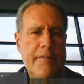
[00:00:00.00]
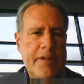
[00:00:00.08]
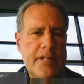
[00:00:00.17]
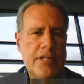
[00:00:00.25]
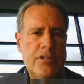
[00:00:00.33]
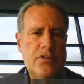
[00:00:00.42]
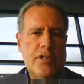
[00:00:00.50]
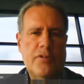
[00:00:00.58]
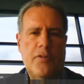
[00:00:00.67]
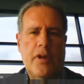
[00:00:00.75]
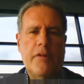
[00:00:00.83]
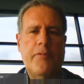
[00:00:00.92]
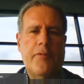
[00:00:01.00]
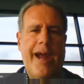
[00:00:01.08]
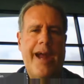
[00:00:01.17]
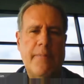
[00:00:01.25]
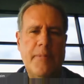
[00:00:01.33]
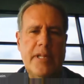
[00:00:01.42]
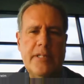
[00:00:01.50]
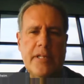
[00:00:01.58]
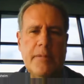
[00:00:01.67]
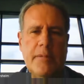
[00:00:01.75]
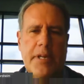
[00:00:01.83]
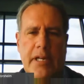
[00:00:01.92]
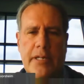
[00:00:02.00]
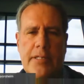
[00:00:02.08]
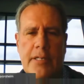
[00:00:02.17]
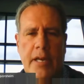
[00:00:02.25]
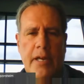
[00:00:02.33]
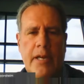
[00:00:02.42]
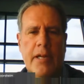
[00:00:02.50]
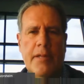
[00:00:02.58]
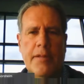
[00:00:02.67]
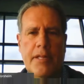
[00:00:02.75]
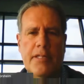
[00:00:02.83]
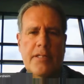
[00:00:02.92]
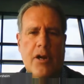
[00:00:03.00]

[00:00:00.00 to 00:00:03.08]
It's a tough industry. It's very fragmented because